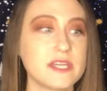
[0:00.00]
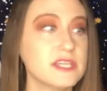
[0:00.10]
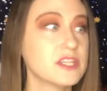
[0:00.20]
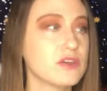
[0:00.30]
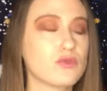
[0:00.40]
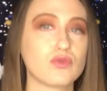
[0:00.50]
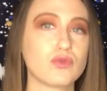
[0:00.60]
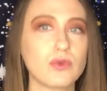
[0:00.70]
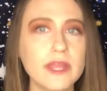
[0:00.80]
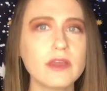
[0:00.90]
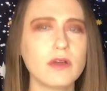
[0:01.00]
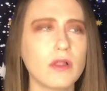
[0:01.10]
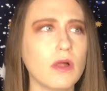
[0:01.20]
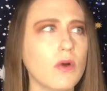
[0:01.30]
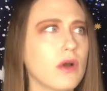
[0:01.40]
isn't
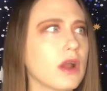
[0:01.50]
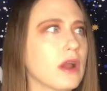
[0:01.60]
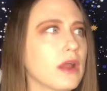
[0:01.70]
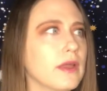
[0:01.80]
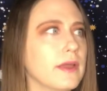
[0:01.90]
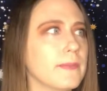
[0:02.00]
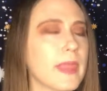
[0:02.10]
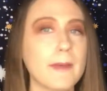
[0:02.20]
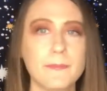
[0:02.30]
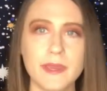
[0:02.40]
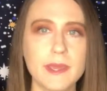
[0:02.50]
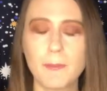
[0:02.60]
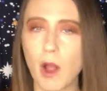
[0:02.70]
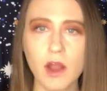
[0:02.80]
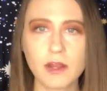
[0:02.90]
real or a big
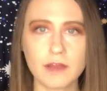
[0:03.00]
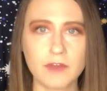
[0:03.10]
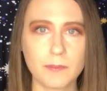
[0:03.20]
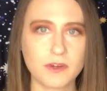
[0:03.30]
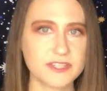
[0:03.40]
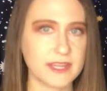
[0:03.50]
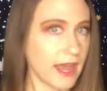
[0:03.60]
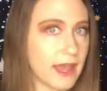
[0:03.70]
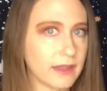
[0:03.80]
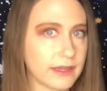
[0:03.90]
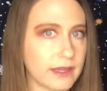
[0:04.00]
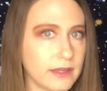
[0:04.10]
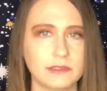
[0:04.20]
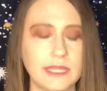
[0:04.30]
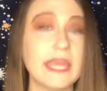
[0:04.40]
part of our
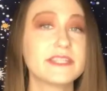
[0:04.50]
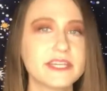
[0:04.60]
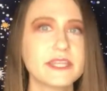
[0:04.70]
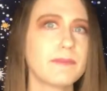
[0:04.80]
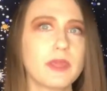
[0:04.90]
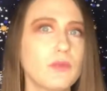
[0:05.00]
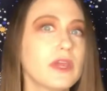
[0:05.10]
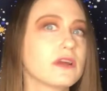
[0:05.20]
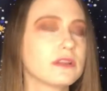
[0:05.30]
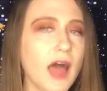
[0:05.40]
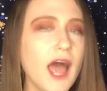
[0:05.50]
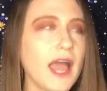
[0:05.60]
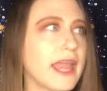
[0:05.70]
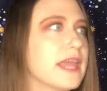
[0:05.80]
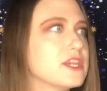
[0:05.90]
personality. It doesn't mean we are
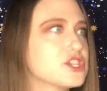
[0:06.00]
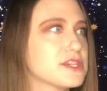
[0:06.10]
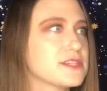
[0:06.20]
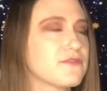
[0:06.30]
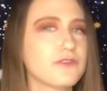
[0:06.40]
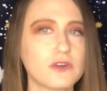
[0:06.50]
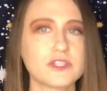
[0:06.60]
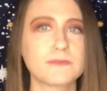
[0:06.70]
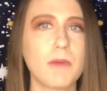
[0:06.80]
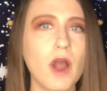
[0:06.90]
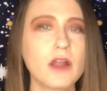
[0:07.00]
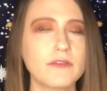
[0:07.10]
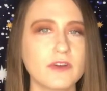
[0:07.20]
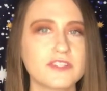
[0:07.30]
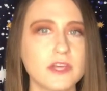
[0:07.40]
lying. It is just the first part of
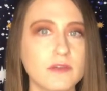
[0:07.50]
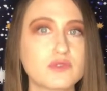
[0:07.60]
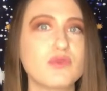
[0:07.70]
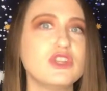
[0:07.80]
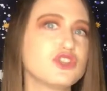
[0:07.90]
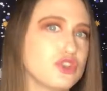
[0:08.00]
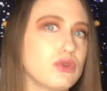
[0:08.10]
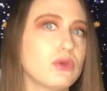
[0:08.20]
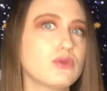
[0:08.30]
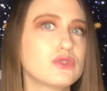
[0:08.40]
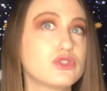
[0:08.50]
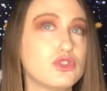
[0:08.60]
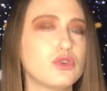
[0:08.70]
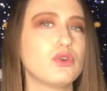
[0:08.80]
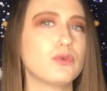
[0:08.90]
ourselves we choose
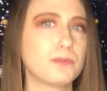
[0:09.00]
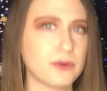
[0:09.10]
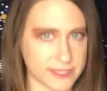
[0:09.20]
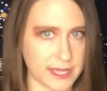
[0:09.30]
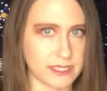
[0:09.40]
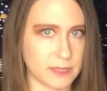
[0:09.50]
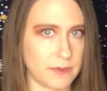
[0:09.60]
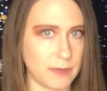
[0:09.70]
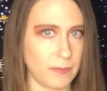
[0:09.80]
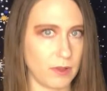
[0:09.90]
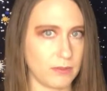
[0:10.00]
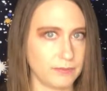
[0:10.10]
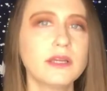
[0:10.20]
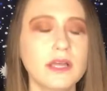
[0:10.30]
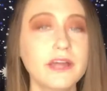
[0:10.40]
to present to people.
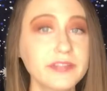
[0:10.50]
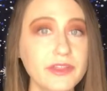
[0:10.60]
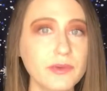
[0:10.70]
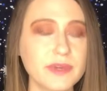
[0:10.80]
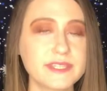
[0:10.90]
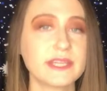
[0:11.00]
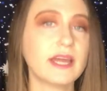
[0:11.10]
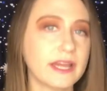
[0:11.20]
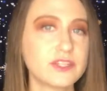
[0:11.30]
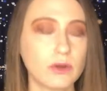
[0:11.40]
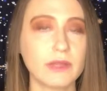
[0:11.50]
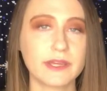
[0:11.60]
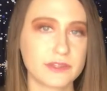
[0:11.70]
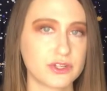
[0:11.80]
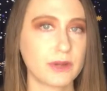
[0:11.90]
Another reason I don't
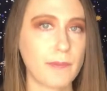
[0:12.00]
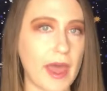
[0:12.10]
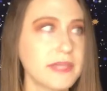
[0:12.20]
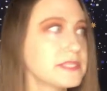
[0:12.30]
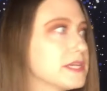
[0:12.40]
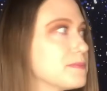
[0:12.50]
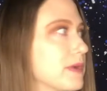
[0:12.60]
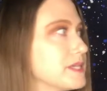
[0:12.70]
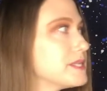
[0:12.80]
like the term mask is because it